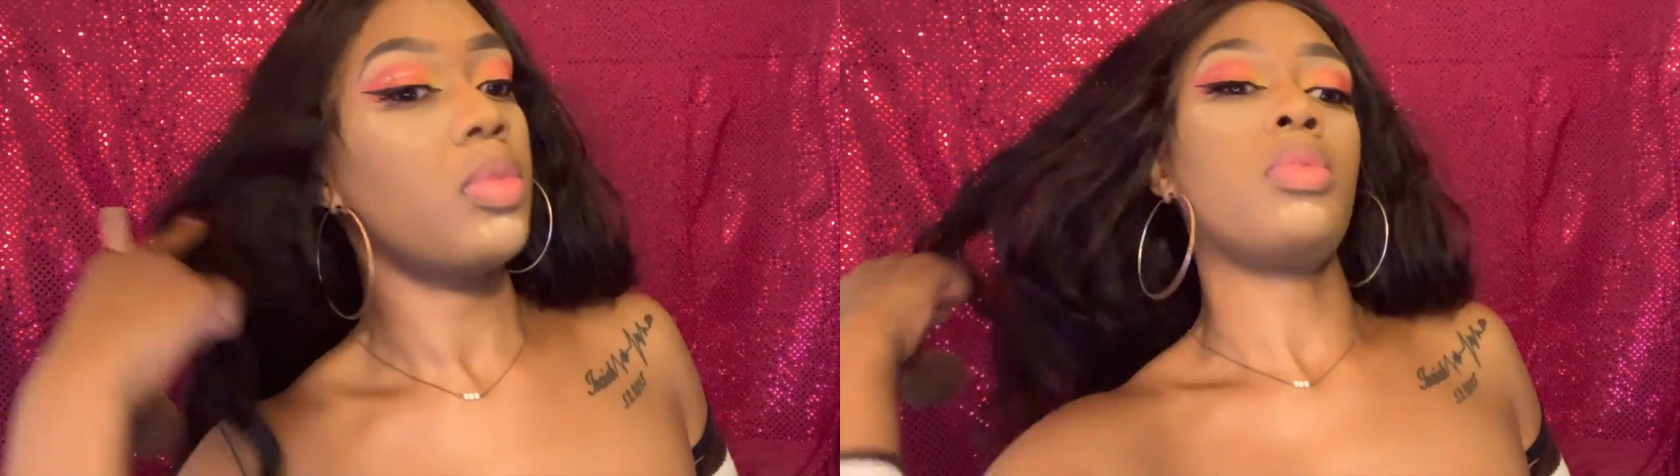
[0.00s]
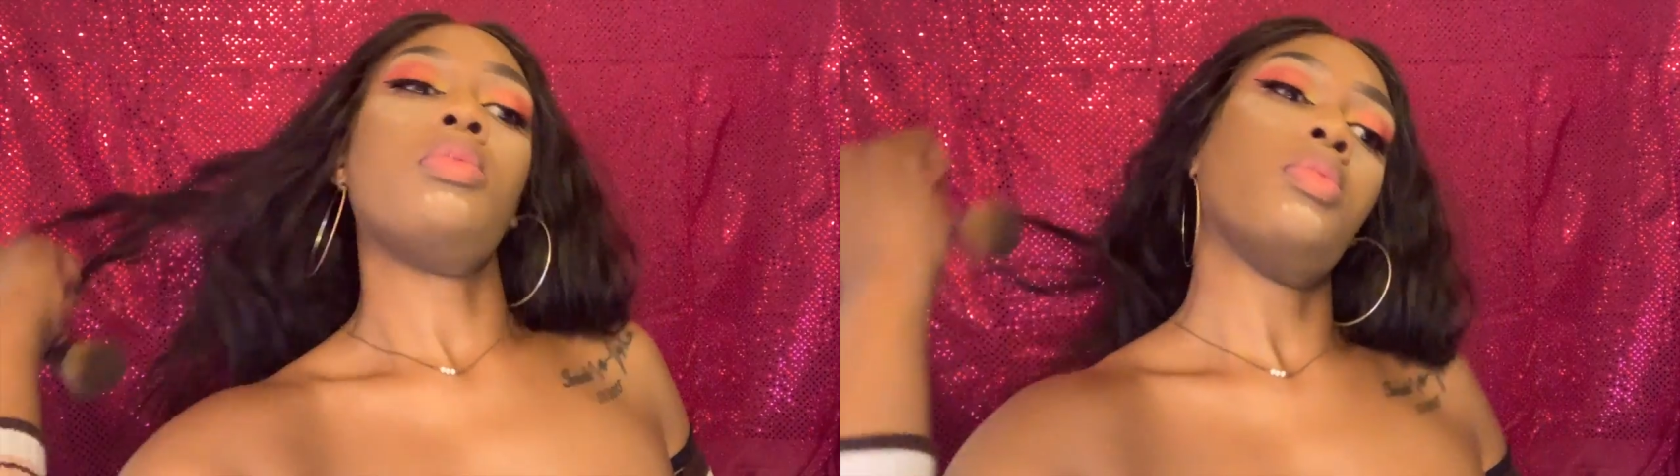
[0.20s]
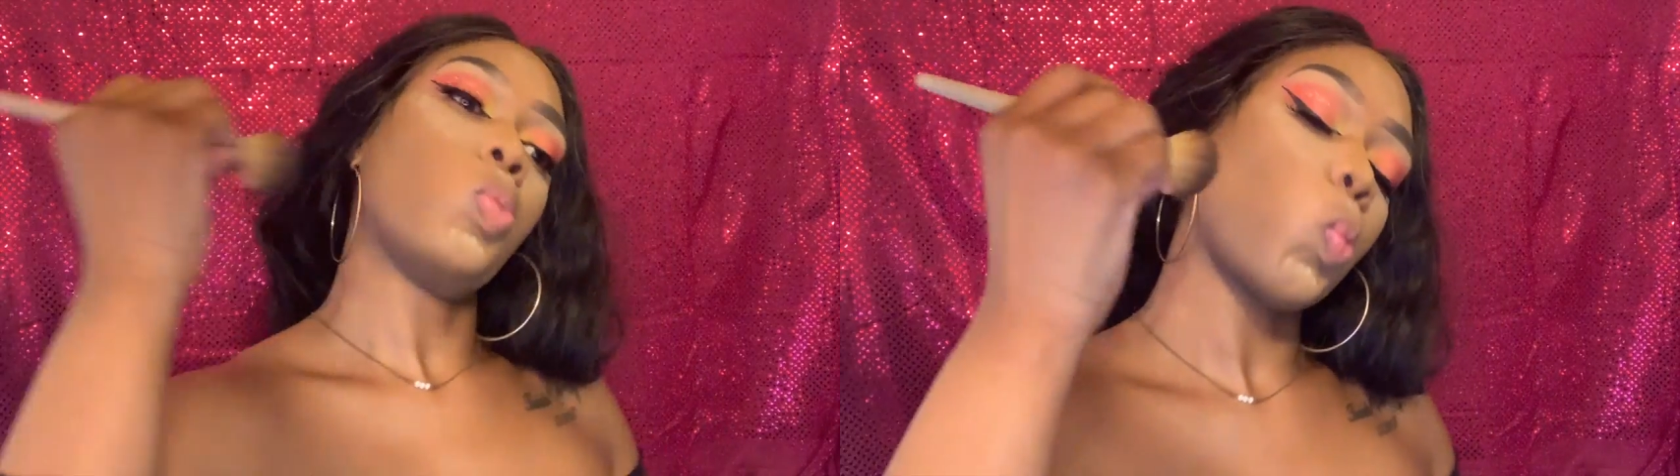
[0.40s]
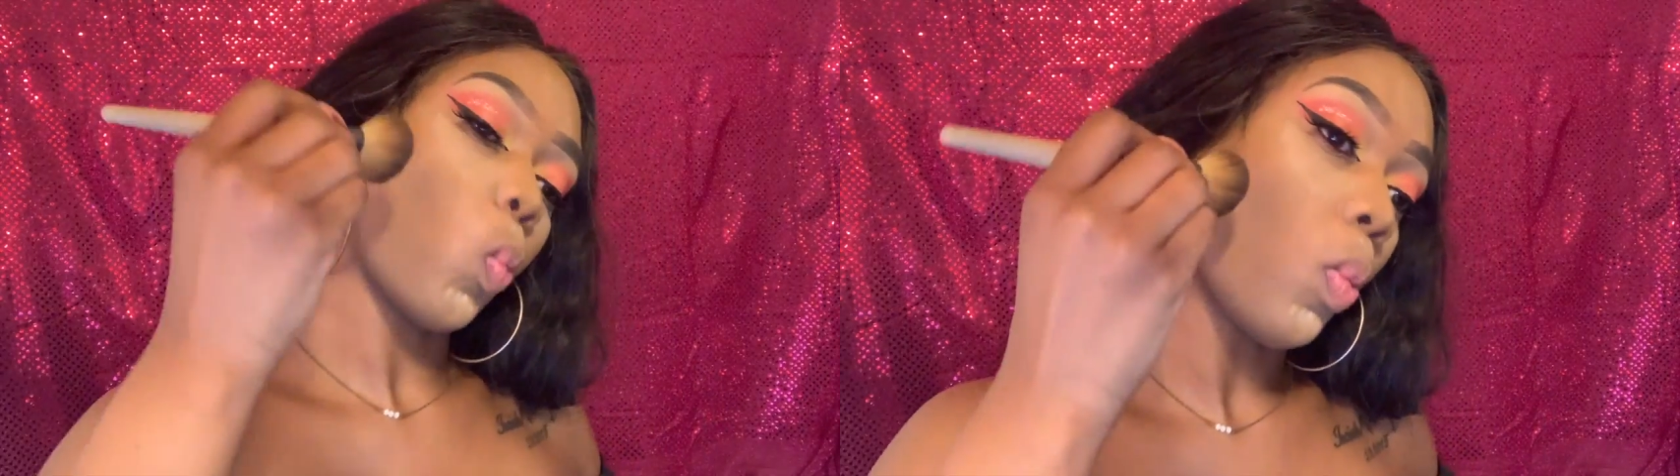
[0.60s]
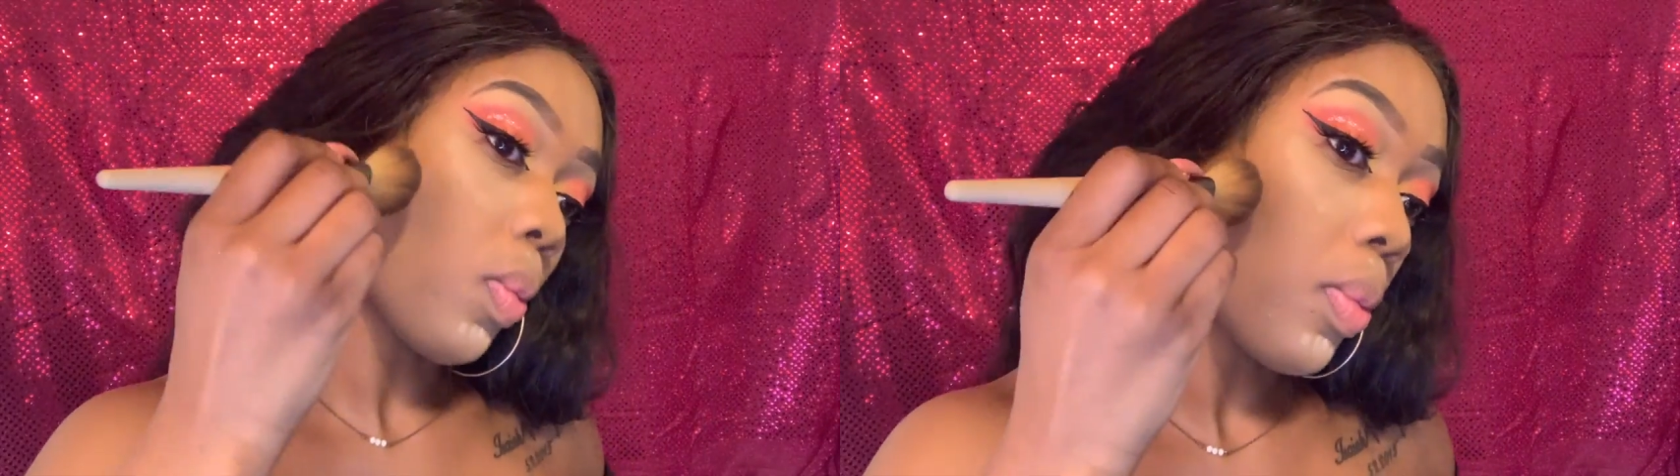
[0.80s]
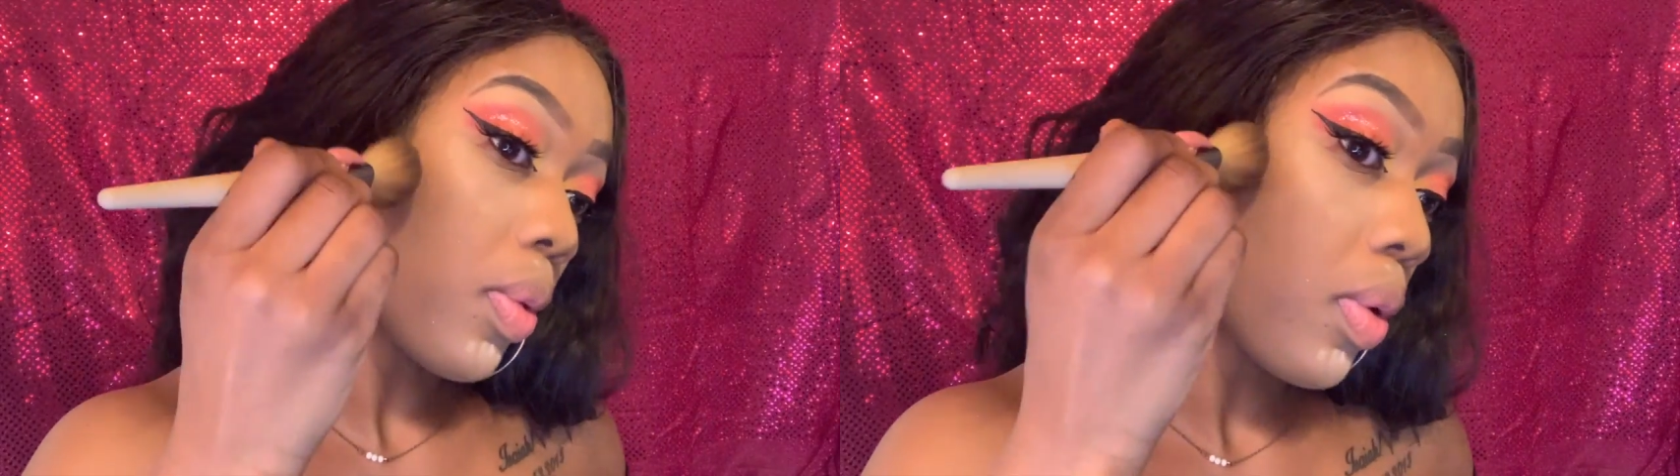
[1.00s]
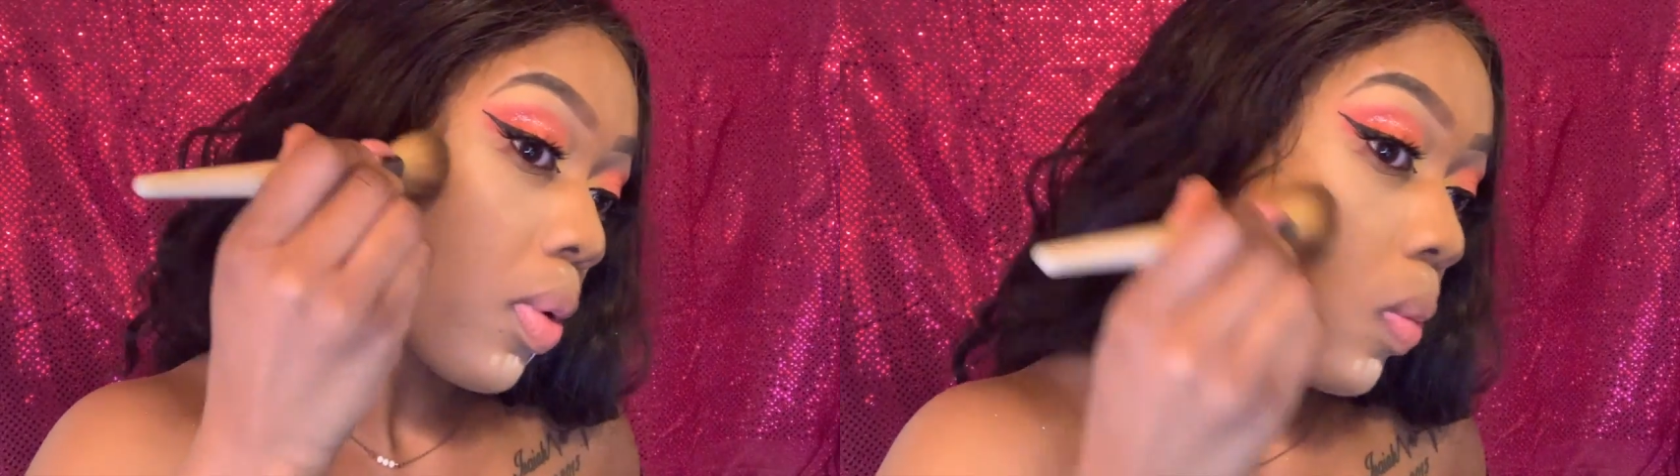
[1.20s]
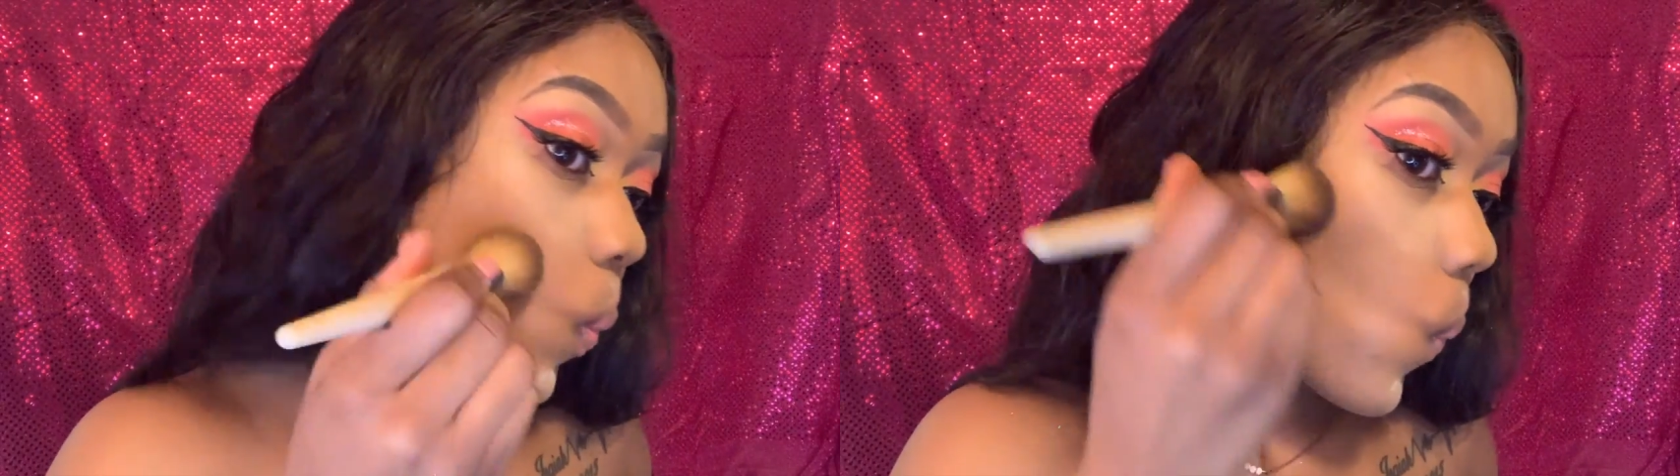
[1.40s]
smaller foundation
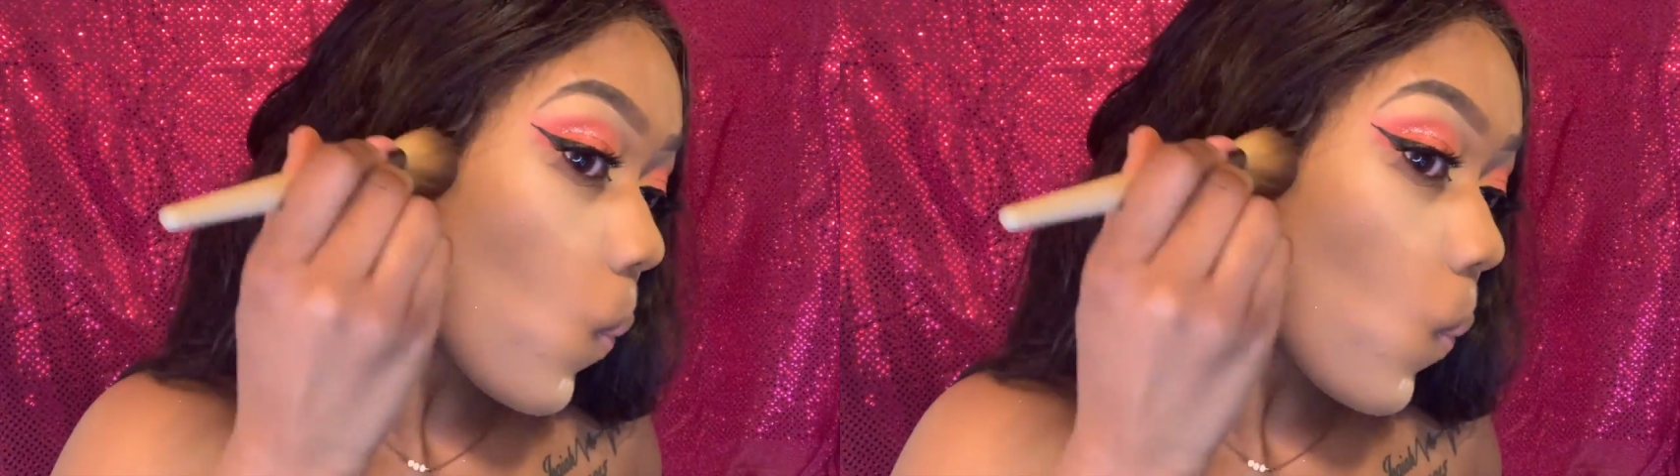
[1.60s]
brush,